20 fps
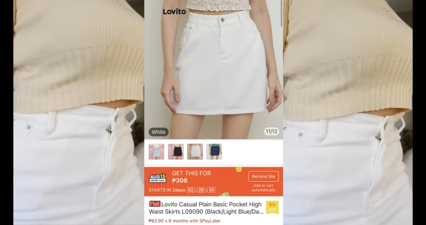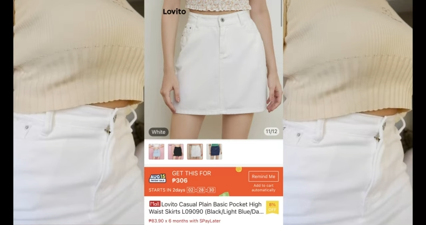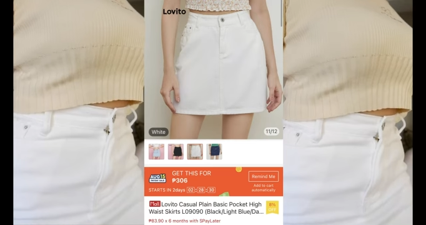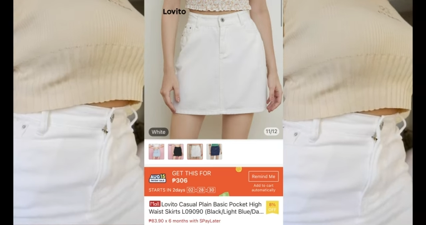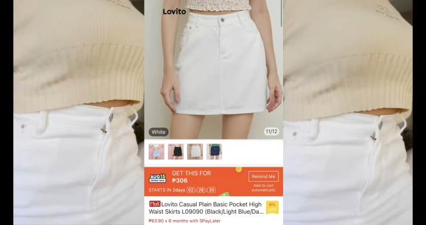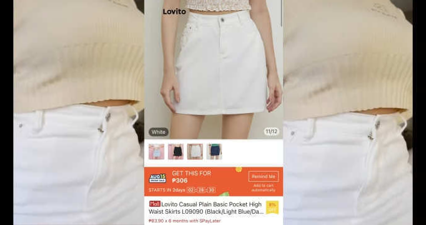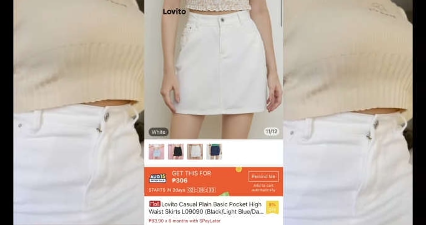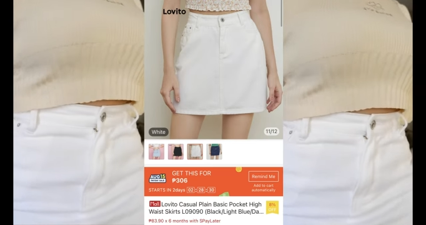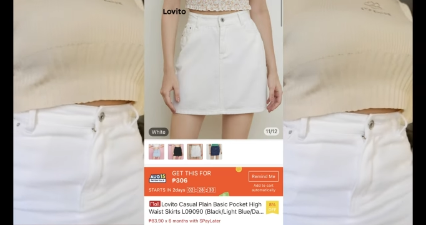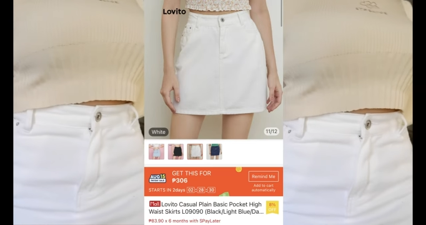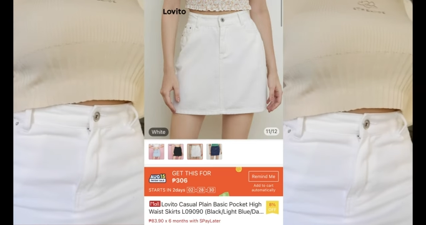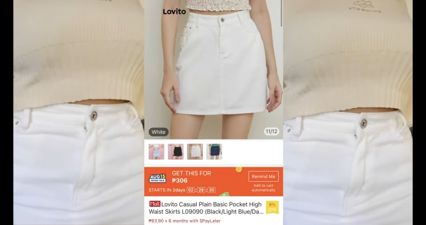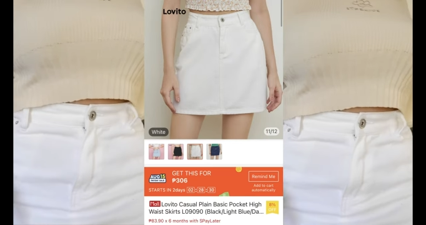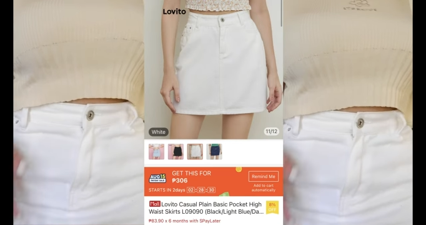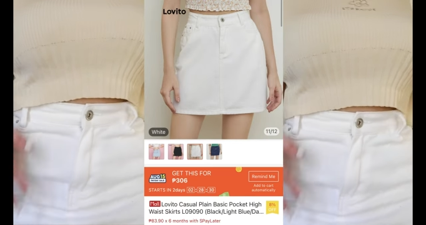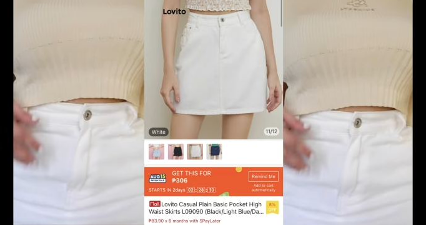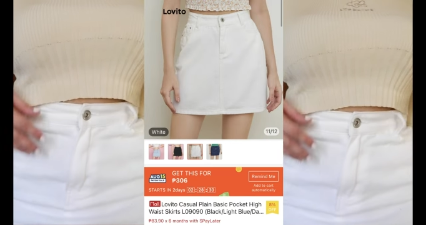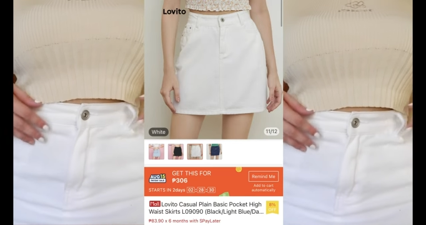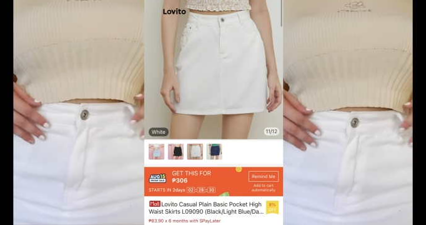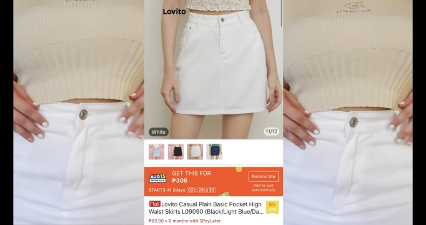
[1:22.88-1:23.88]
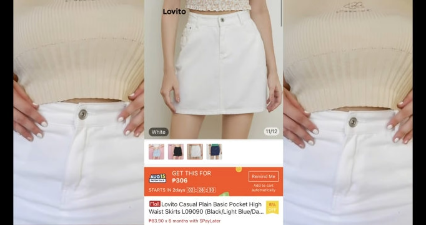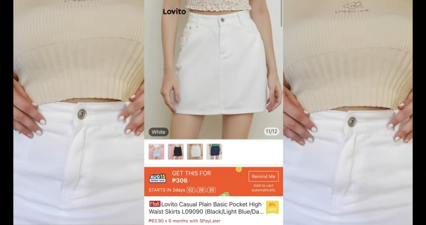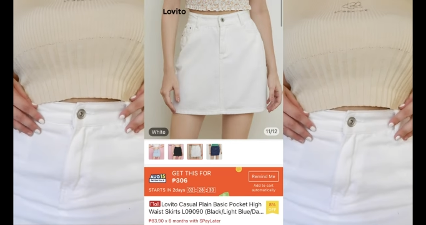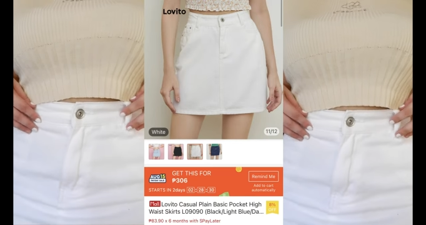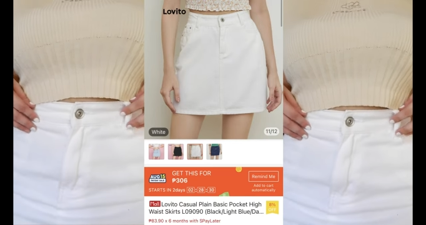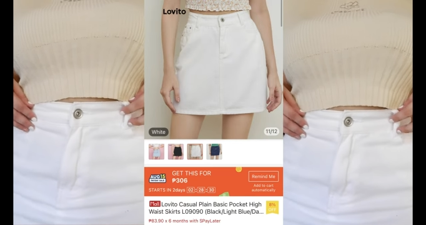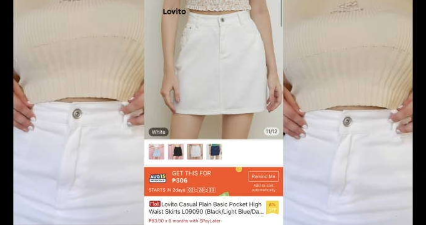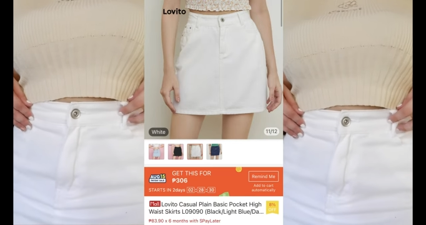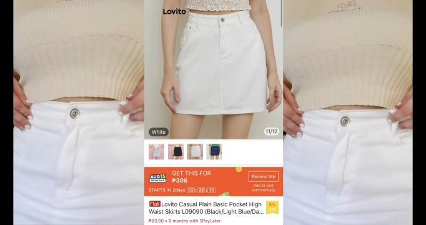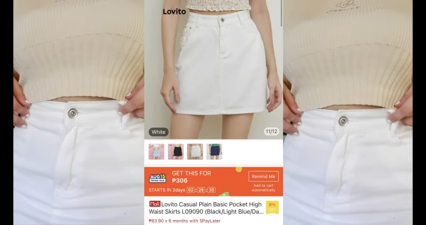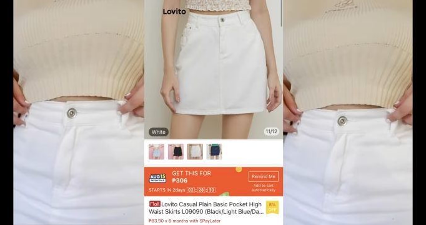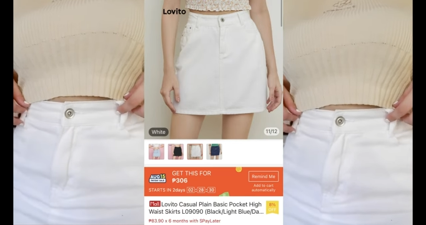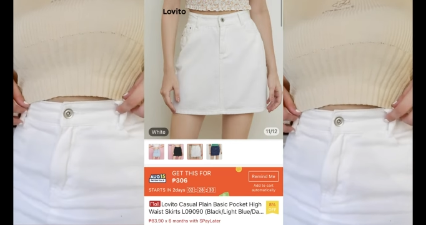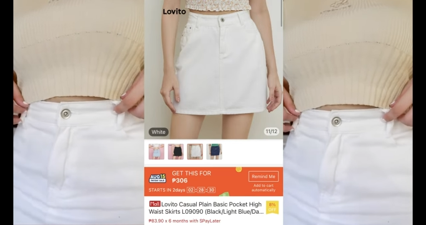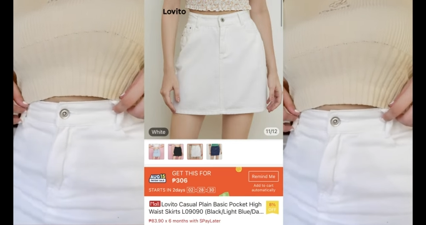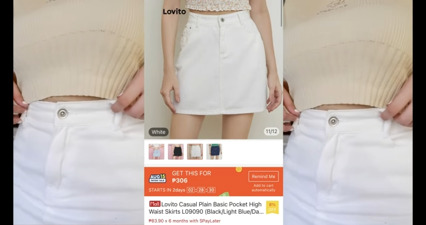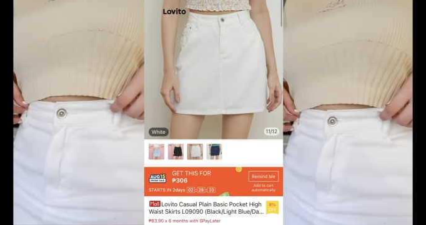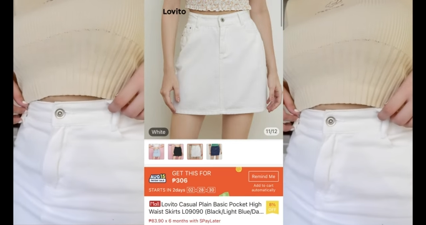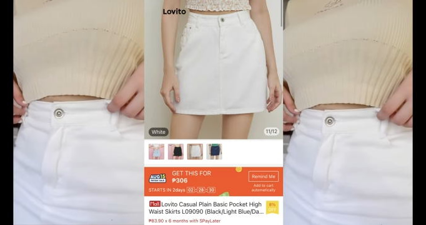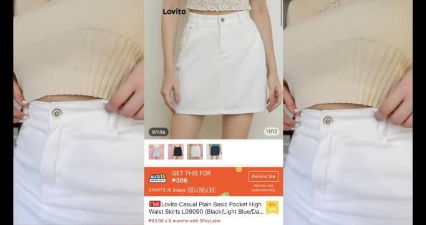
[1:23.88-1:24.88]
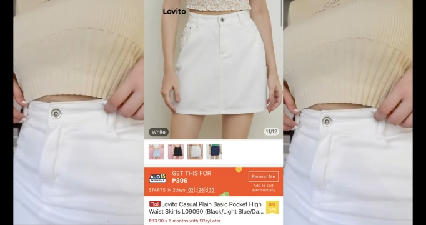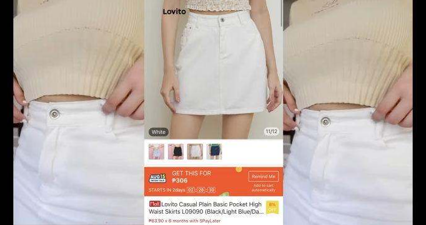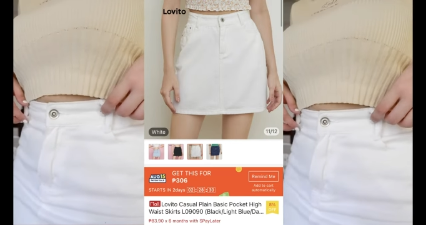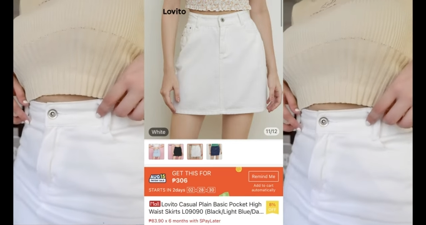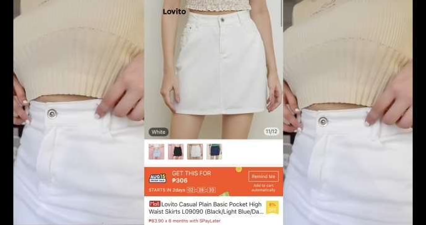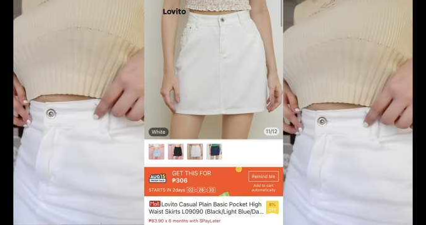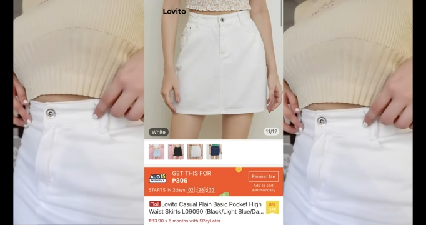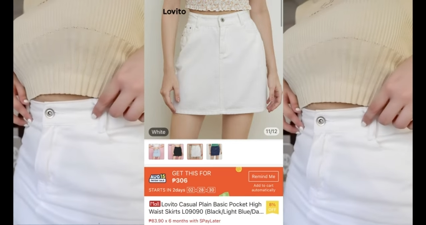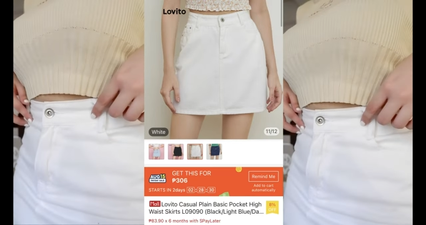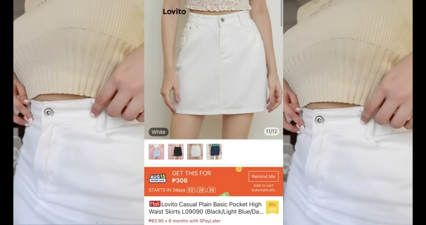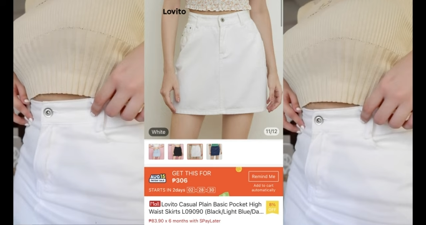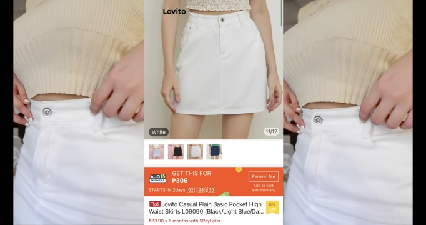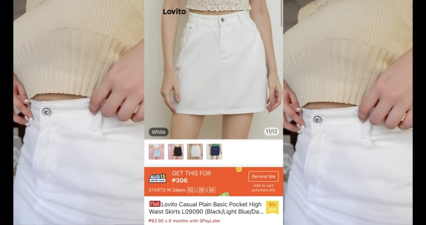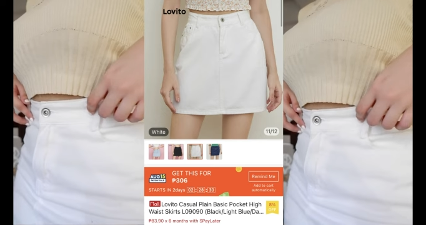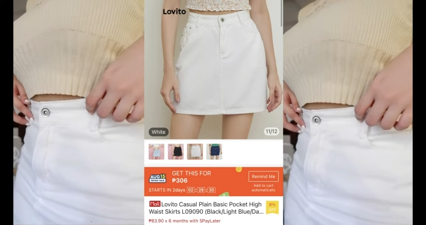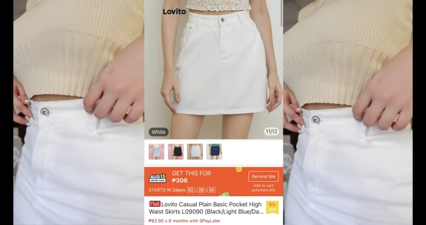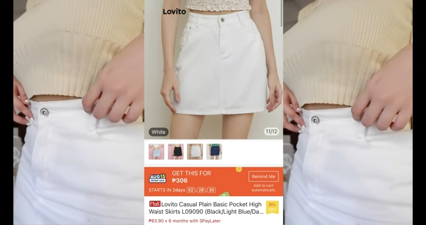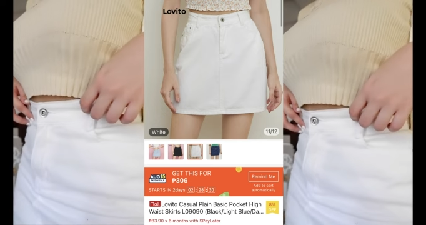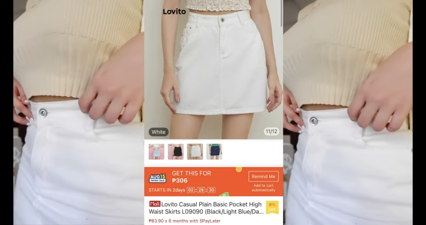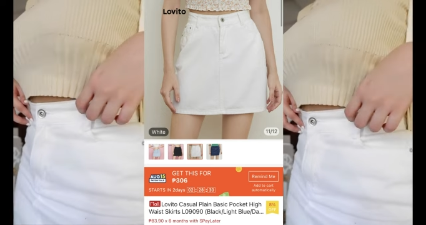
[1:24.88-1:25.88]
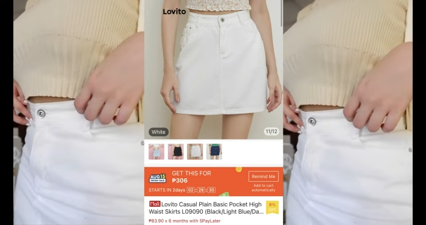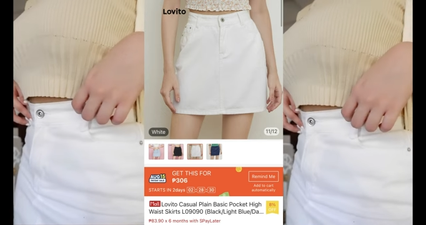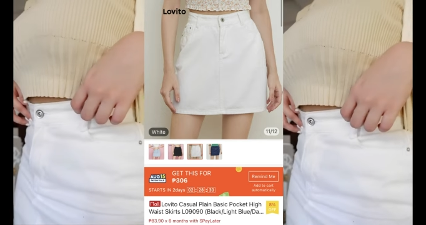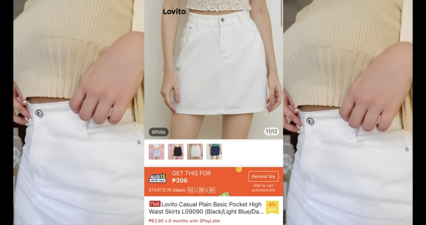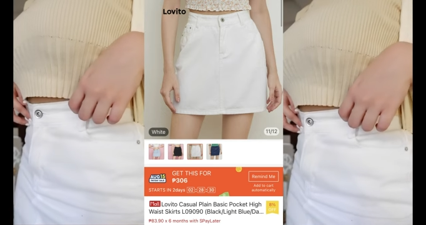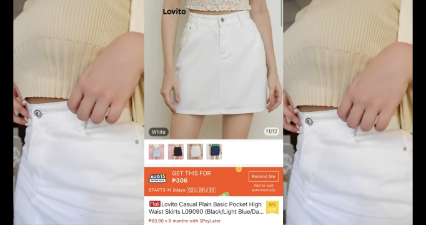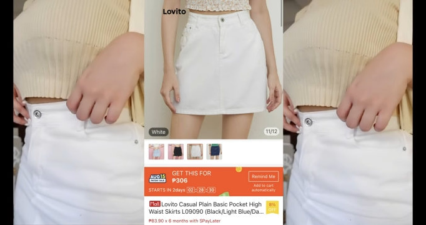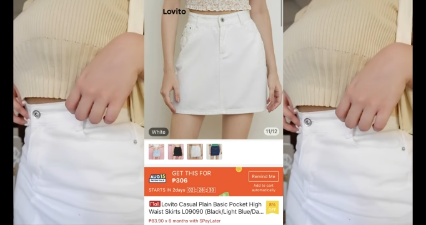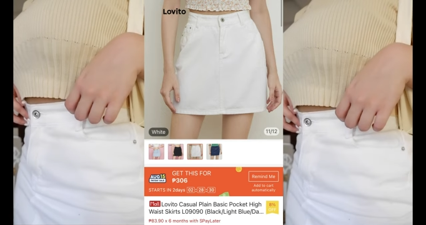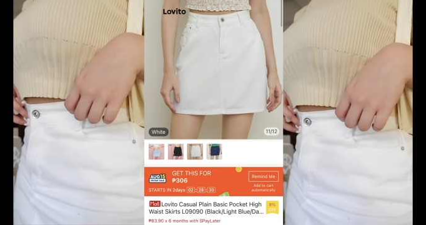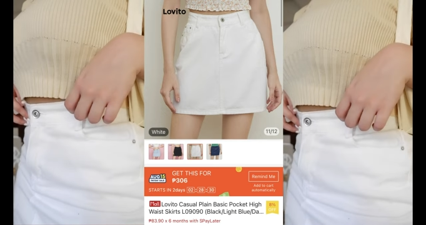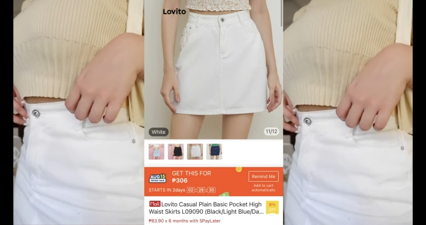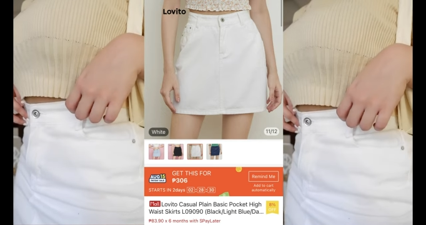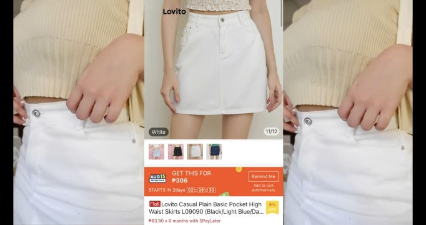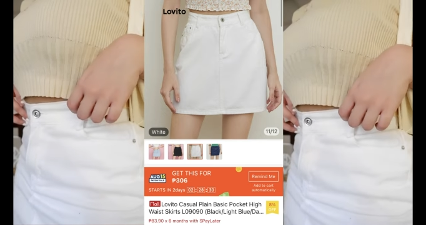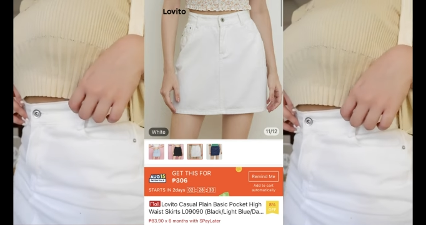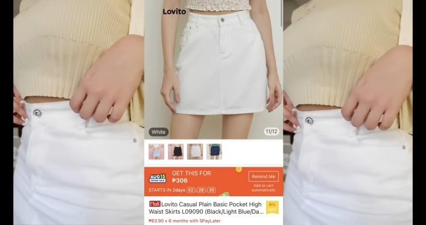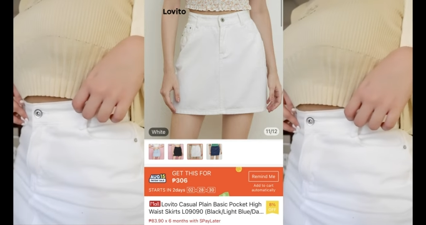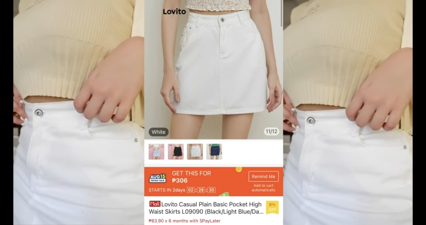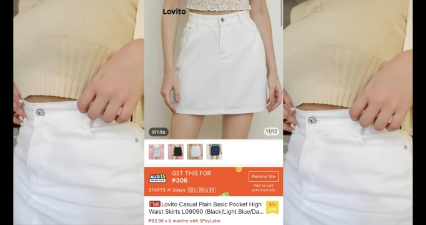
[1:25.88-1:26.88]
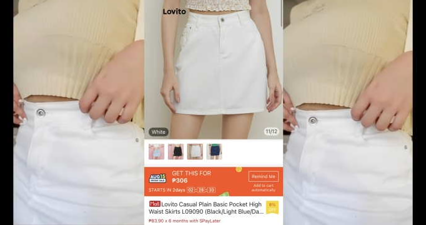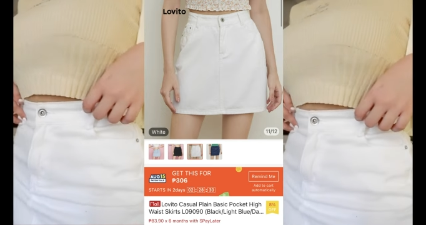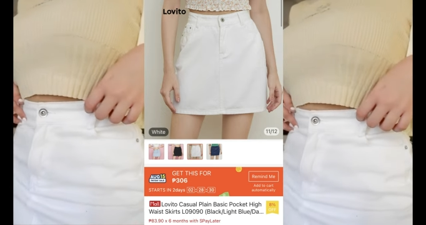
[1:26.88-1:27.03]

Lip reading: Nobody's mouth can be seen.